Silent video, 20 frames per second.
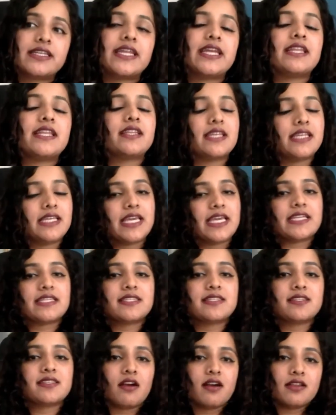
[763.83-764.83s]
Great.
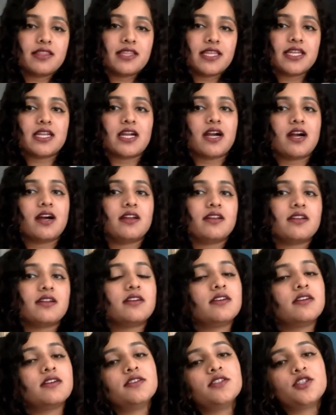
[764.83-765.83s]
Yes, there are
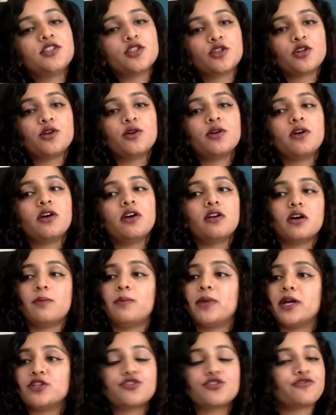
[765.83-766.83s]

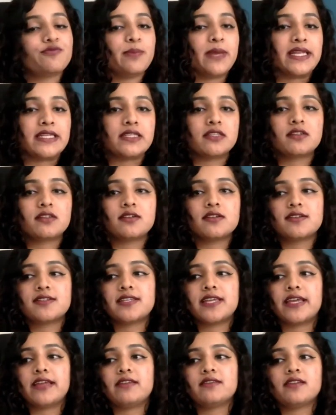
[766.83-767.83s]
a bunch of
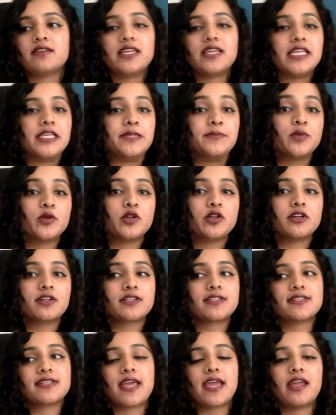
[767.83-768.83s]
mentors and
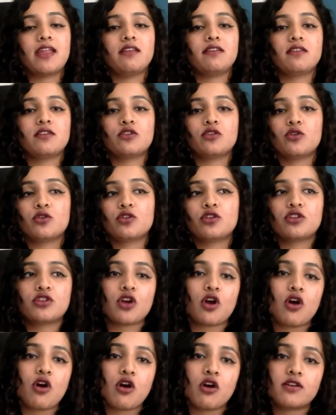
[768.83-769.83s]
ebooks and
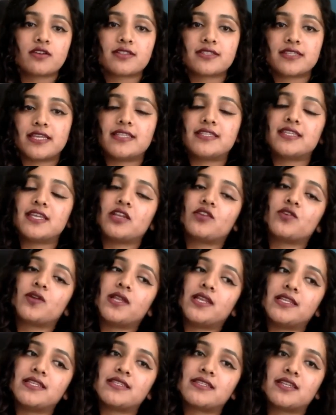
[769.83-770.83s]
talks
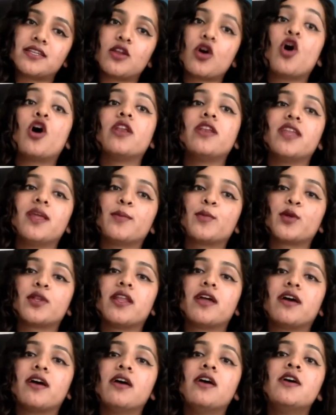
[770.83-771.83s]
etc. listed on
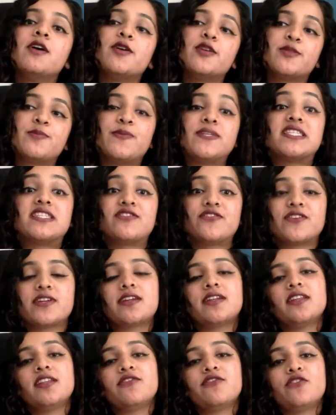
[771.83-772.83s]
Nebula
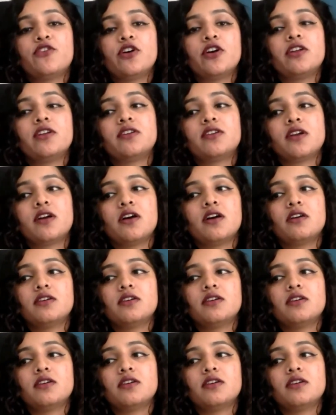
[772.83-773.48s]
specifically for